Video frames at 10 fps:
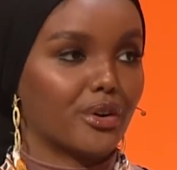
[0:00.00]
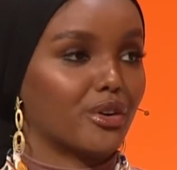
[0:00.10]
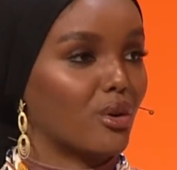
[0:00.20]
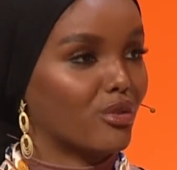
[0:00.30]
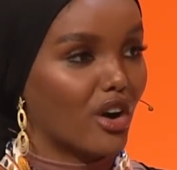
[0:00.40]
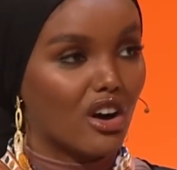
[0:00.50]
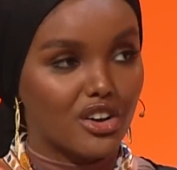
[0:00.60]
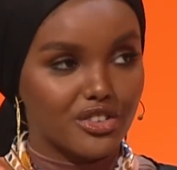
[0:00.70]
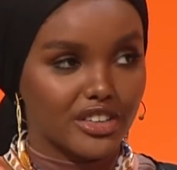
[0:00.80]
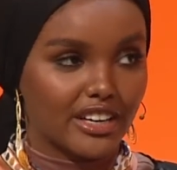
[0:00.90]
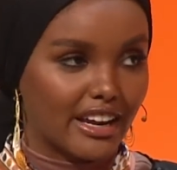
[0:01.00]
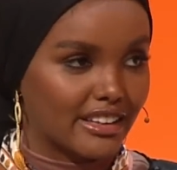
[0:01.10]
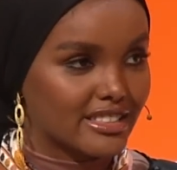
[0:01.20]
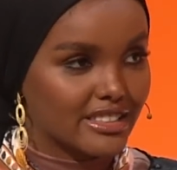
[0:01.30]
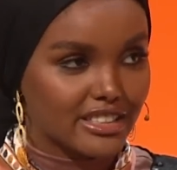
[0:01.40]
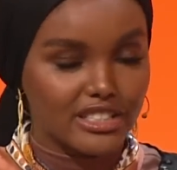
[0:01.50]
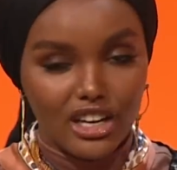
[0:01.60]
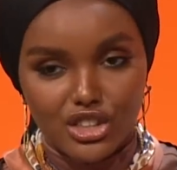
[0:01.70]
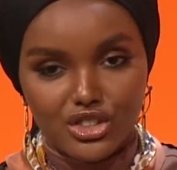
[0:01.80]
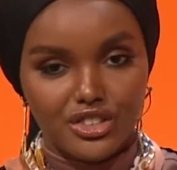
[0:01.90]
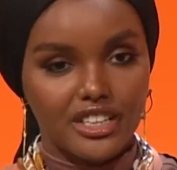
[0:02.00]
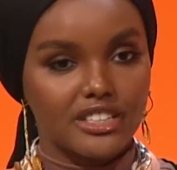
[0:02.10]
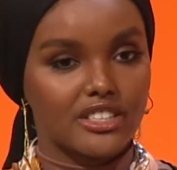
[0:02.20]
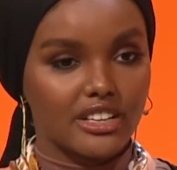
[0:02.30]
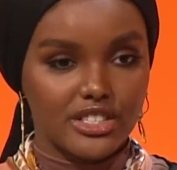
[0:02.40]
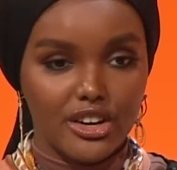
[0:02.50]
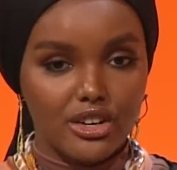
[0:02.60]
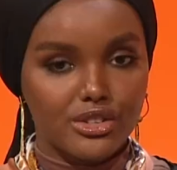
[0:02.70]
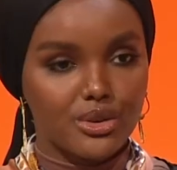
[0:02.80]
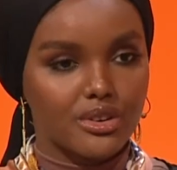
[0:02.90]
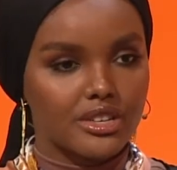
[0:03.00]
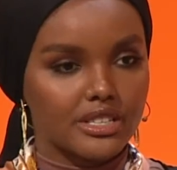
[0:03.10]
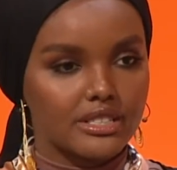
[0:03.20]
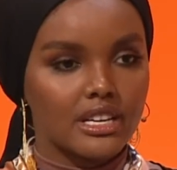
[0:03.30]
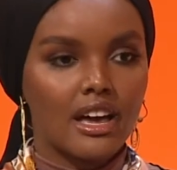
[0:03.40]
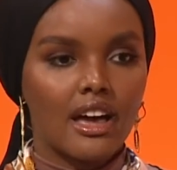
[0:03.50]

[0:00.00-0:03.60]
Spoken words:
They're in over 196 countries and territories.